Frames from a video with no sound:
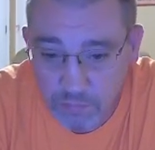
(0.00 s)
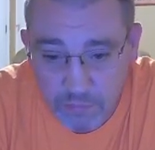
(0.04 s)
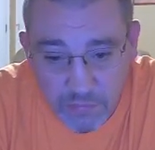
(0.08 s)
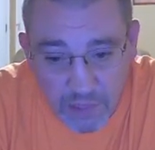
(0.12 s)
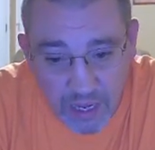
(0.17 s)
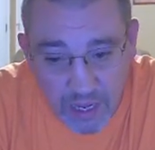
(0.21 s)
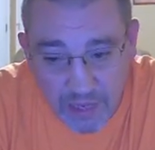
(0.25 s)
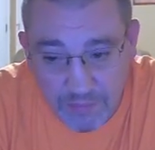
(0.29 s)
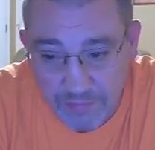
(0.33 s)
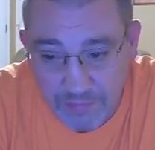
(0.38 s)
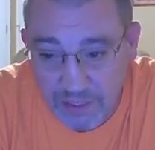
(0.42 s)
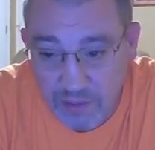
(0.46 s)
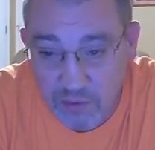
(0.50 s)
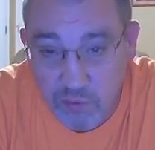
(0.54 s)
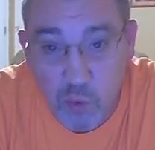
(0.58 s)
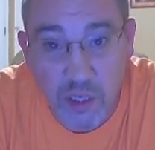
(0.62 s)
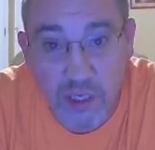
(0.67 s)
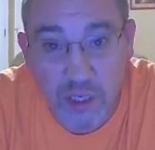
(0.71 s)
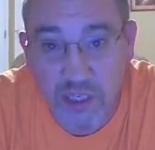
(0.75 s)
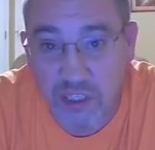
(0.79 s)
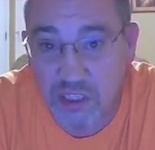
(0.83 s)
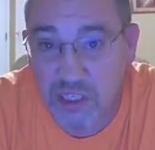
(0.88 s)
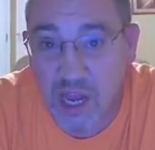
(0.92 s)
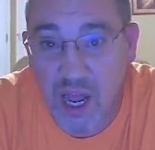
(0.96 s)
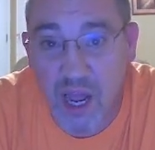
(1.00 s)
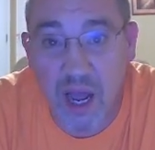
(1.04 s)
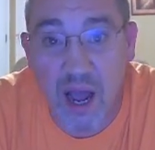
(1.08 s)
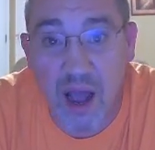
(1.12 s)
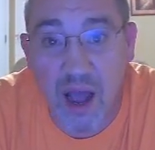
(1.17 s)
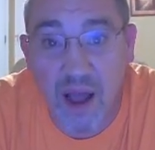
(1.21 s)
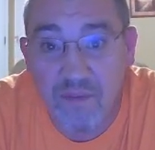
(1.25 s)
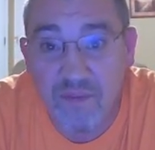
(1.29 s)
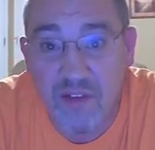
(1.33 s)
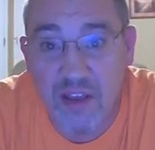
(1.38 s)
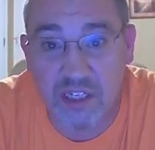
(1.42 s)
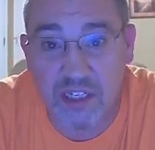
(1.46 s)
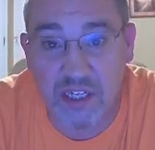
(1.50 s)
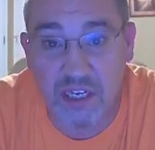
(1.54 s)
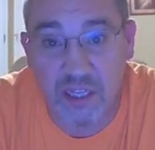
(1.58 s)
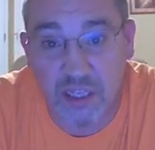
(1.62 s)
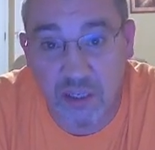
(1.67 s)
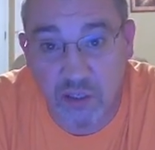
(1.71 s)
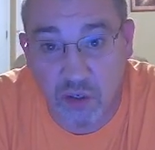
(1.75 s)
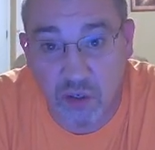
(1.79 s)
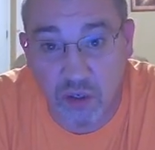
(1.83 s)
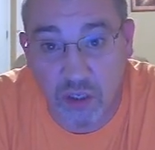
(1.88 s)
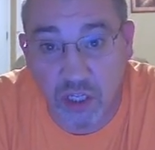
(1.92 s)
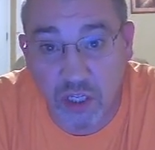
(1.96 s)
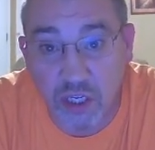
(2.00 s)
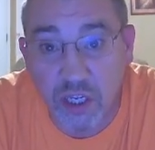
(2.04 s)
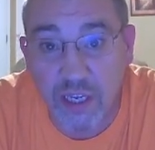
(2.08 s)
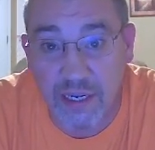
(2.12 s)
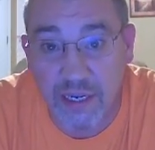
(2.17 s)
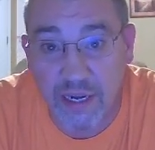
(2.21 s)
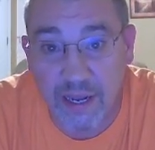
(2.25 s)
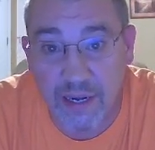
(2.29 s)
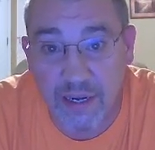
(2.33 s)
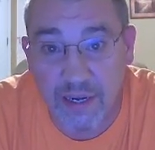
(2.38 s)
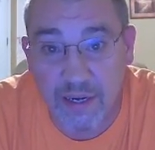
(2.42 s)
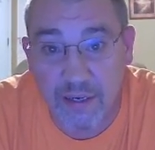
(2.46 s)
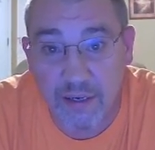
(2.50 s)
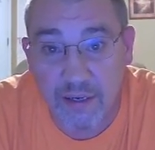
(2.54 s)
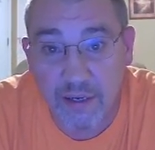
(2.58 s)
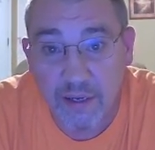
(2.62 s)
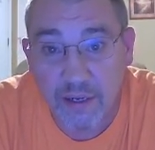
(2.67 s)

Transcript: I mean, it, it's not obvious unless you're looking at it.